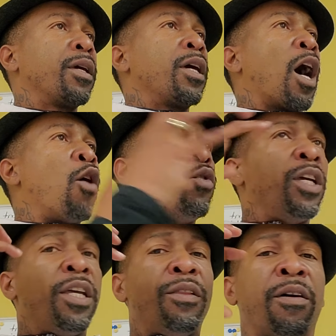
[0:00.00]

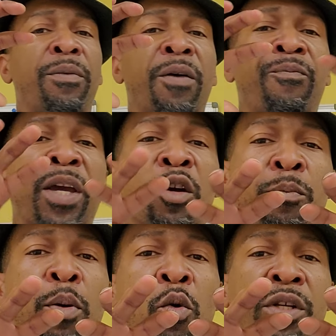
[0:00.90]
Only the finger
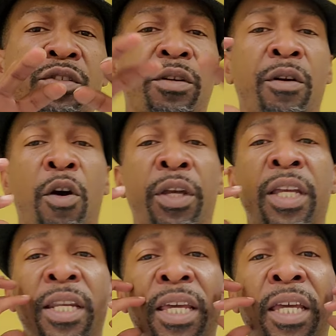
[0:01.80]
points are
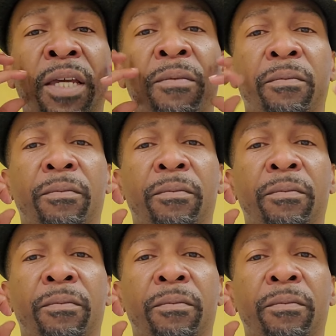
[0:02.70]
hitting the head.